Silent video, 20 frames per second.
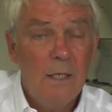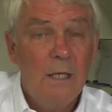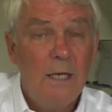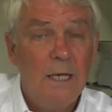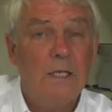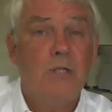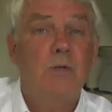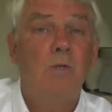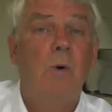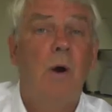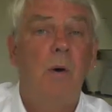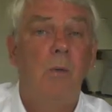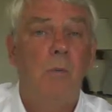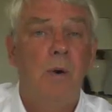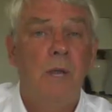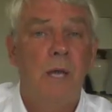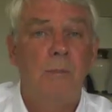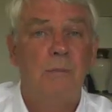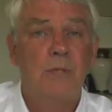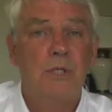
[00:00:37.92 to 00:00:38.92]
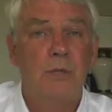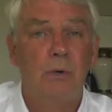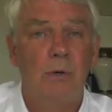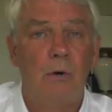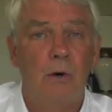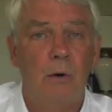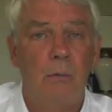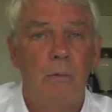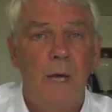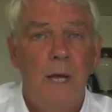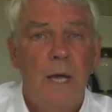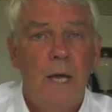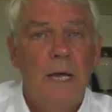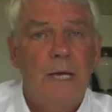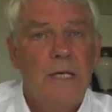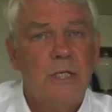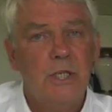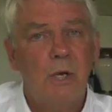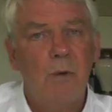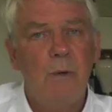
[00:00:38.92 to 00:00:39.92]
it's what we absorb.
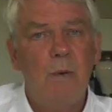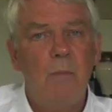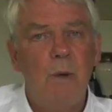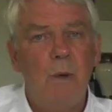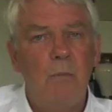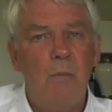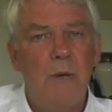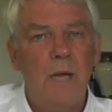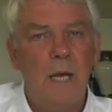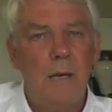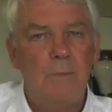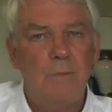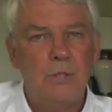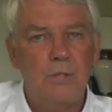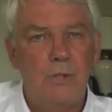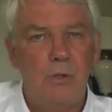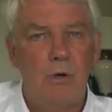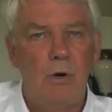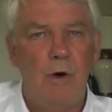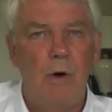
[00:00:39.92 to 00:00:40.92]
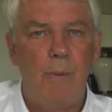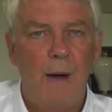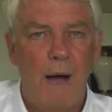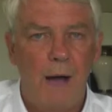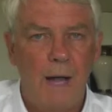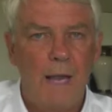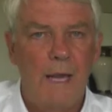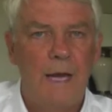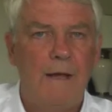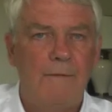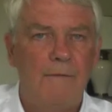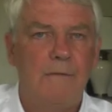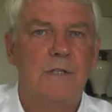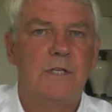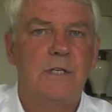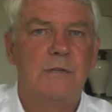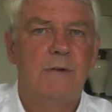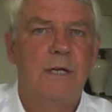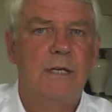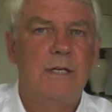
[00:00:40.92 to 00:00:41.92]
And it's only when we absorb high
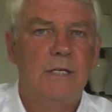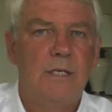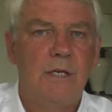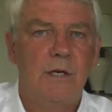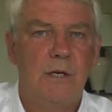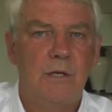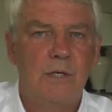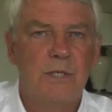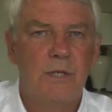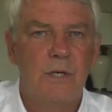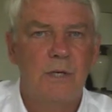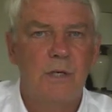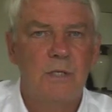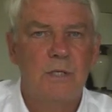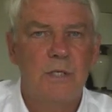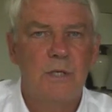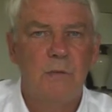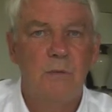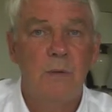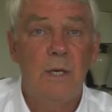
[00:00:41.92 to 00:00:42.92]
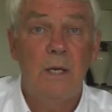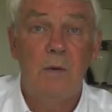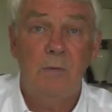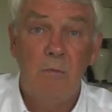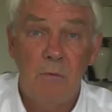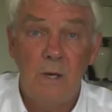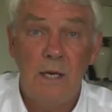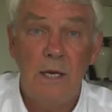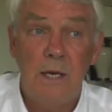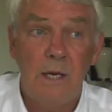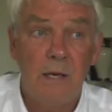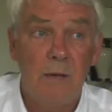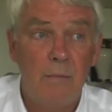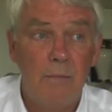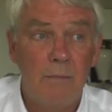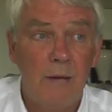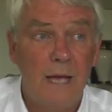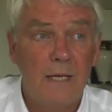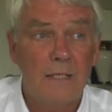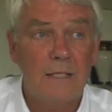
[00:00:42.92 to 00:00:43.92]
levels of antioxidants that we can really
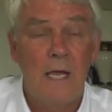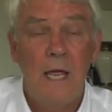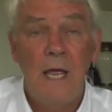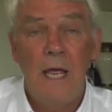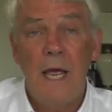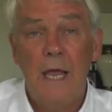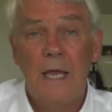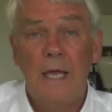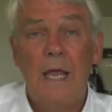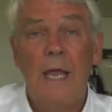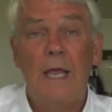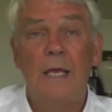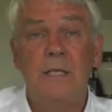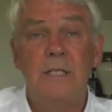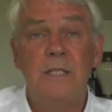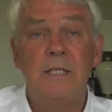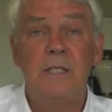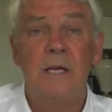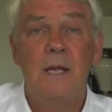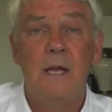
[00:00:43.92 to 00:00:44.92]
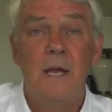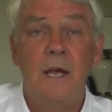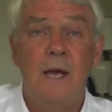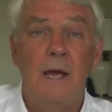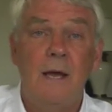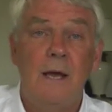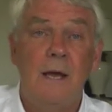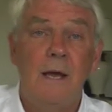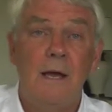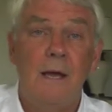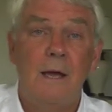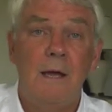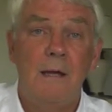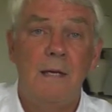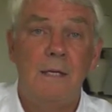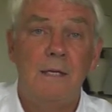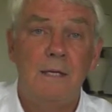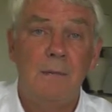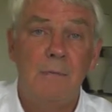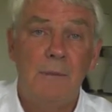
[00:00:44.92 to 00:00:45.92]
combat against
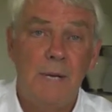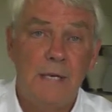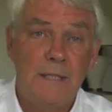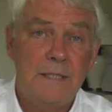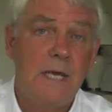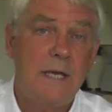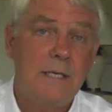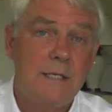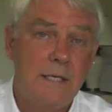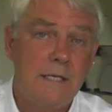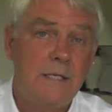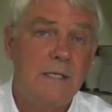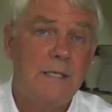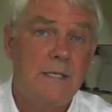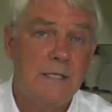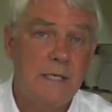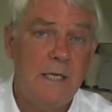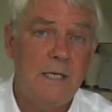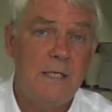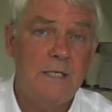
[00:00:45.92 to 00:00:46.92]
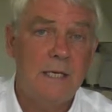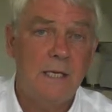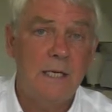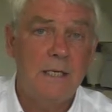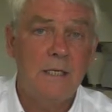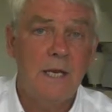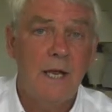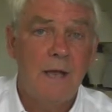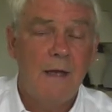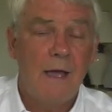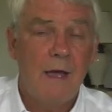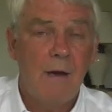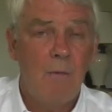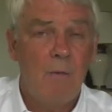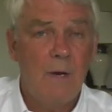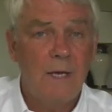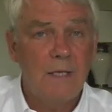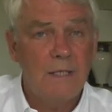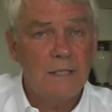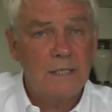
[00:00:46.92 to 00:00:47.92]
debilitating diseases, and
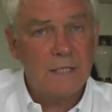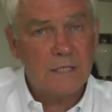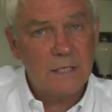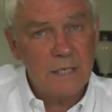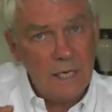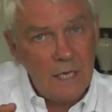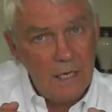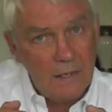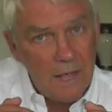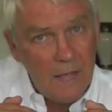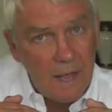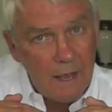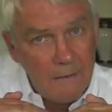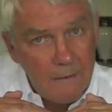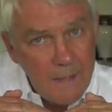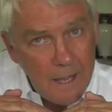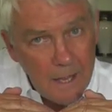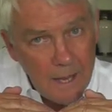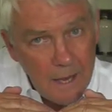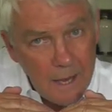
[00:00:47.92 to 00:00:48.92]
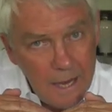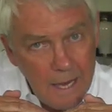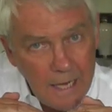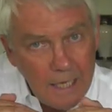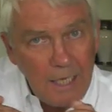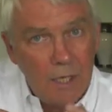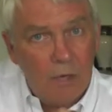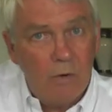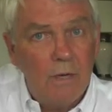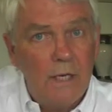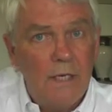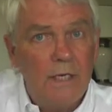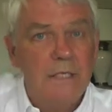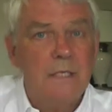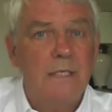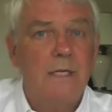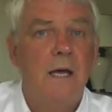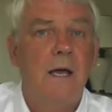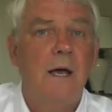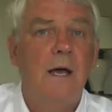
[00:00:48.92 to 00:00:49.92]
we can see that
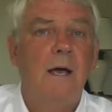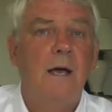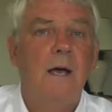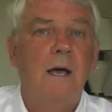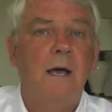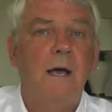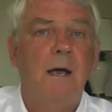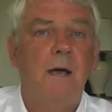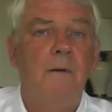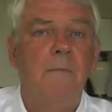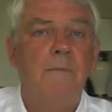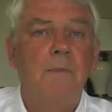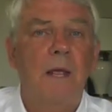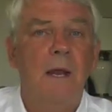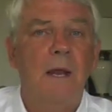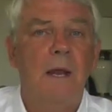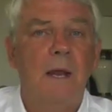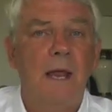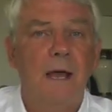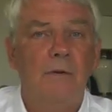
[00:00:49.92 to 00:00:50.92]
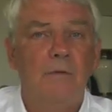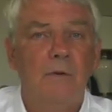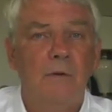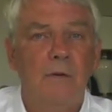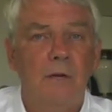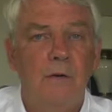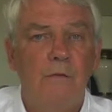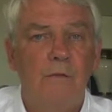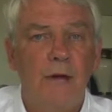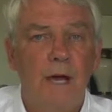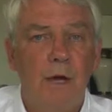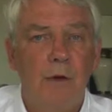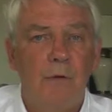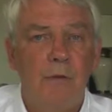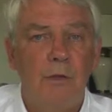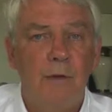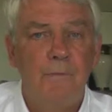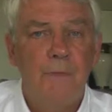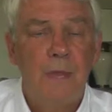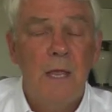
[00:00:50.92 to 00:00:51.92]
increased level of
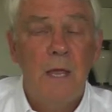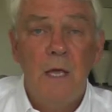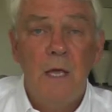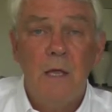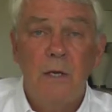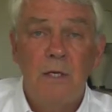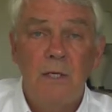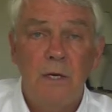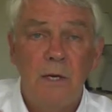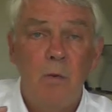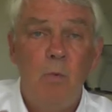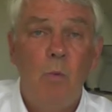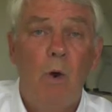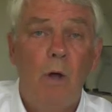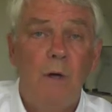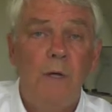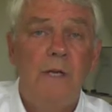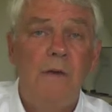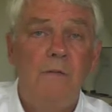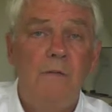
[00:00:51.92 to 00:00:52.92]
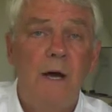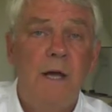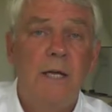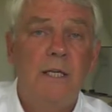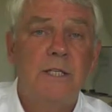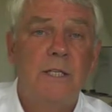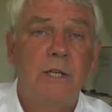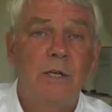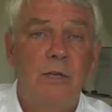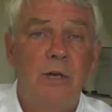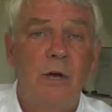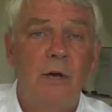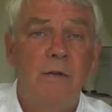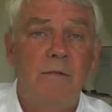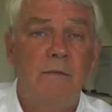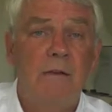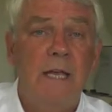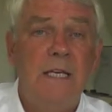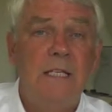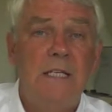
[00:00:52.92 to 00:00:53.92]
health. There's only one device that
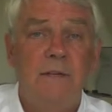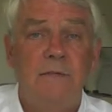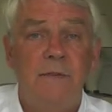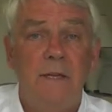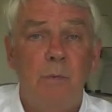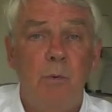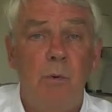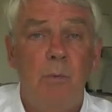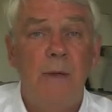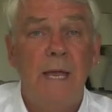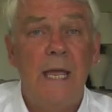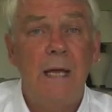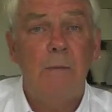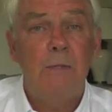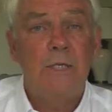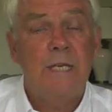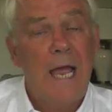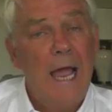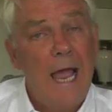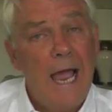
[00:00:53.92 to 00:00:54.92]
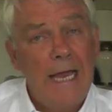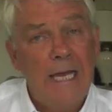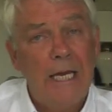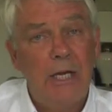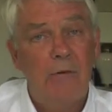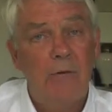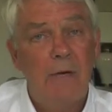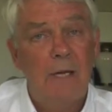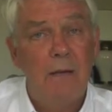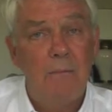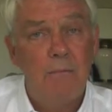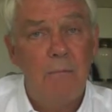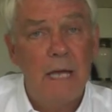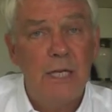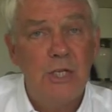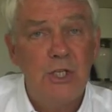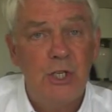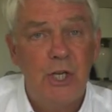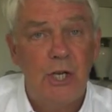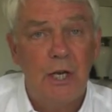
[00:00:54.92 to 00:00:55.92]
non-invasively will be able to accurately
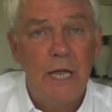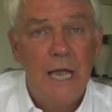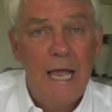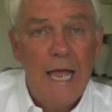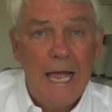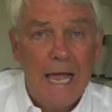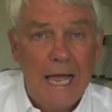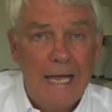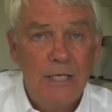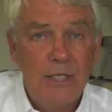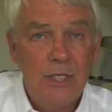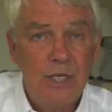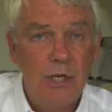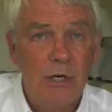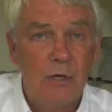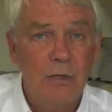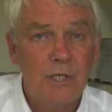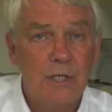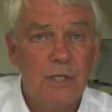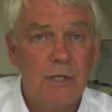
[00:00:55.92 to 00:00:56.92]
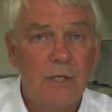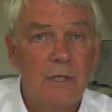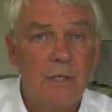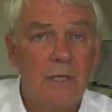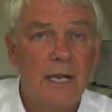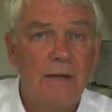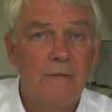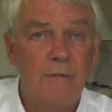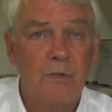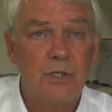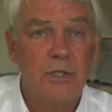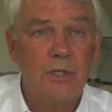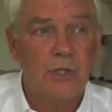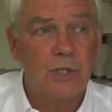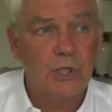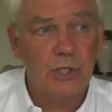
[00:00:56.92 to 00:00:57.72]
measure antioxidant levels at